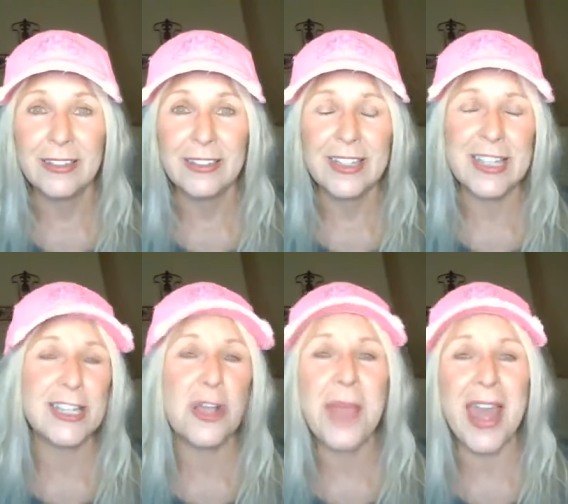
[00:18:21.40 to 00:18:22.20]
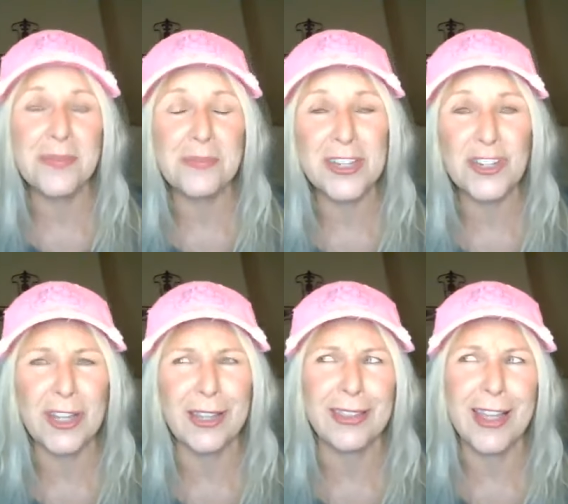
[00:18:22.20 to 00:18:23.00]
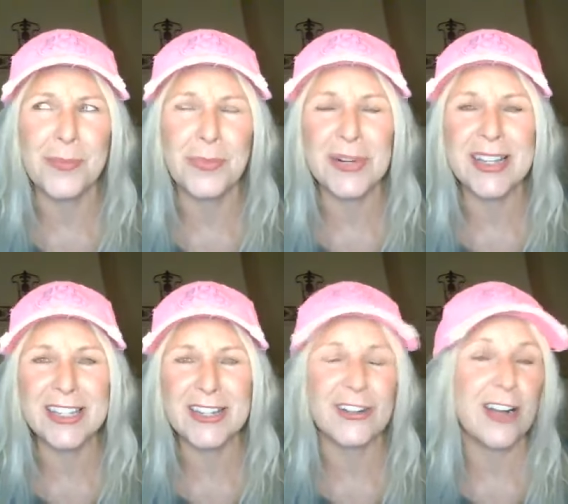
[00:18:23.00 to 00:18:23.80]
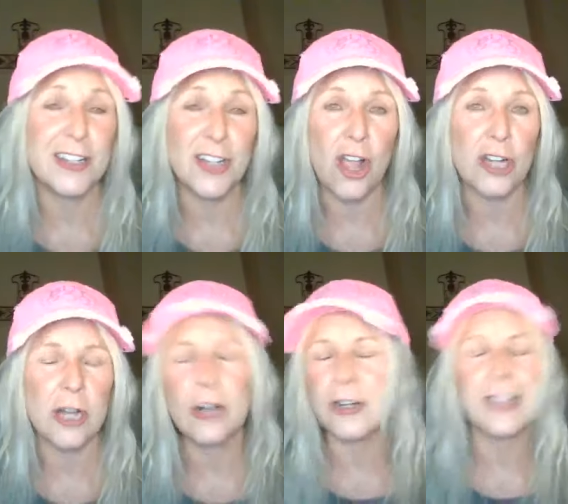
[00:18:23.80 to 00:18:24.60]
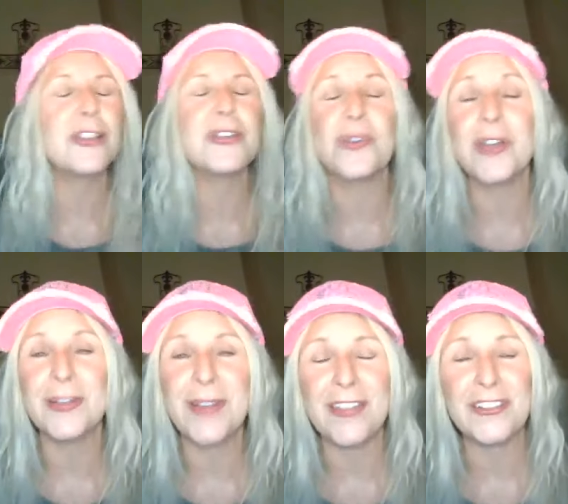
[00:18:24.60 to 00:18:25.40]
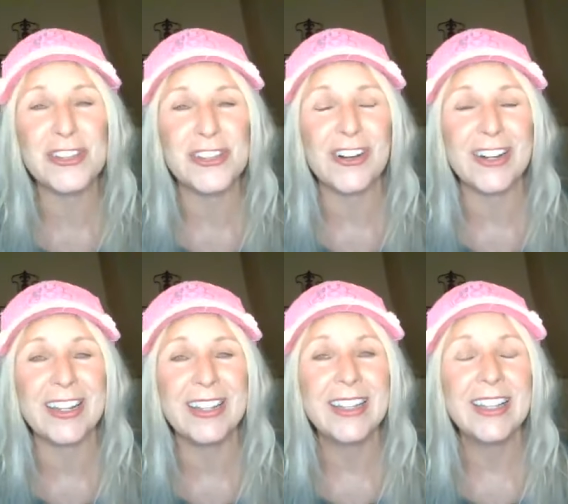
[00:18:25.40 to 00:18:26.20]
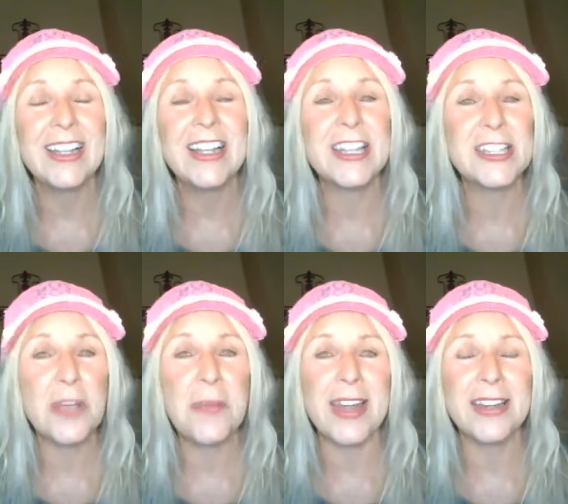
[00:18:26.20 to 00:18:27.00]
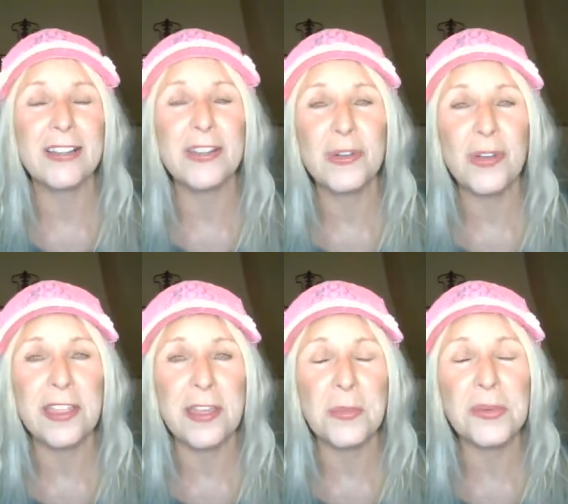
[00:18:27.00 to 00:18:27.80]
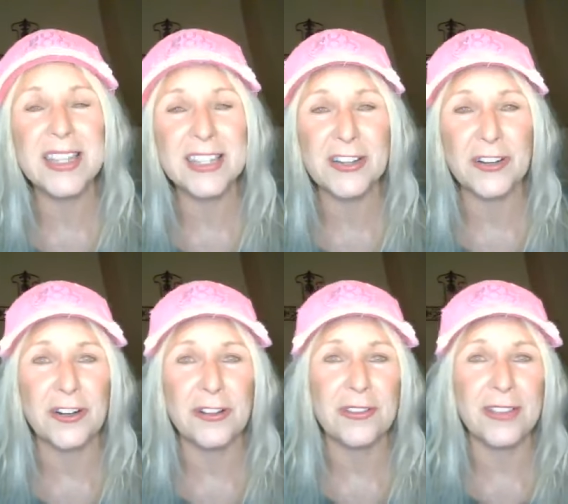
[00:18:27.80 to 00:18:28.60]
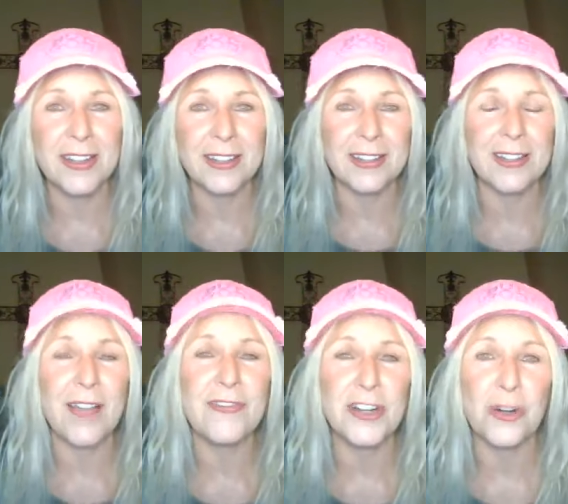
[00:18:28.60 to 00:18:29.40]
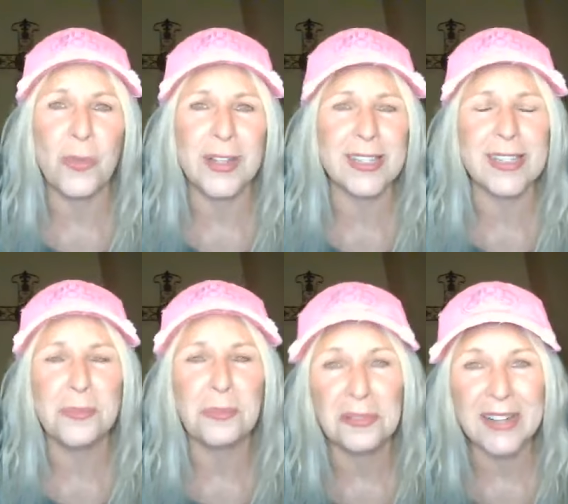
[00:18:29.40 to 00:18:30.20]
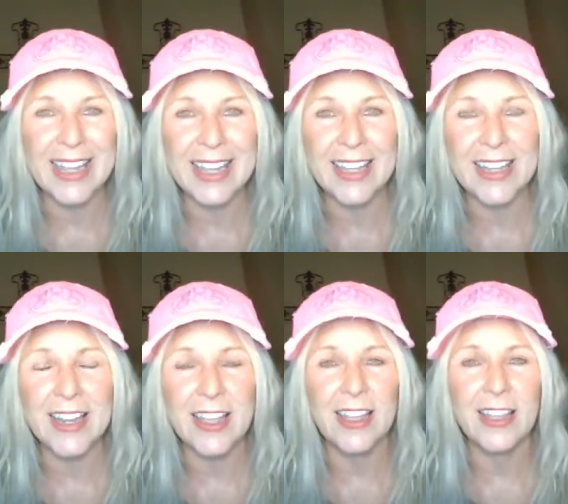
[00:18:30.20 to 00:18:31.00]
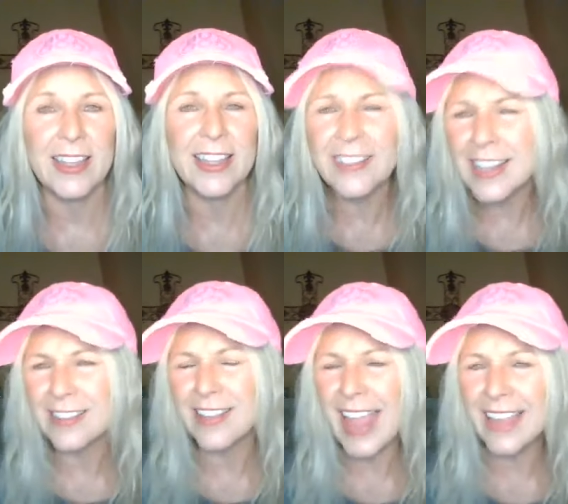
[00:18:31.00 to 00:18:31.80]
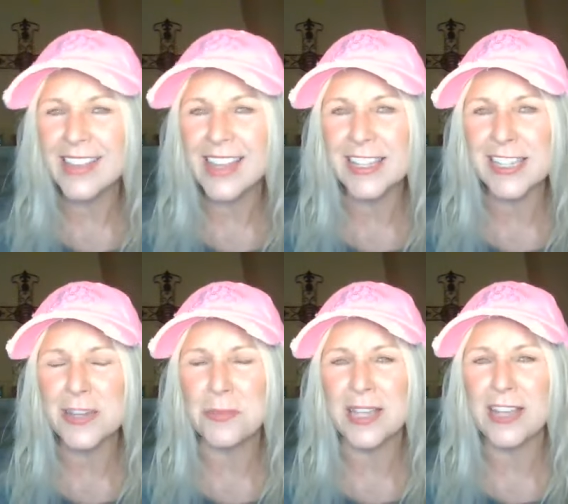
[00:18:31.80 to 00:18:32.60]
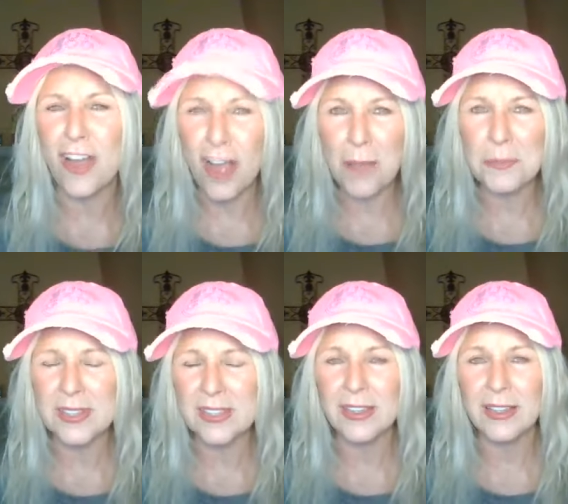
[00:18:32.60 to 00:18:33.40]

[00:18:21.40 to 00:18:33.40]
It's so bad in Michigan that Pritzker, I talked, or Illinois rather, sorry, it's so bad in Illinois that Pritzker, the governor, wants to bring in illegal aliens to be cops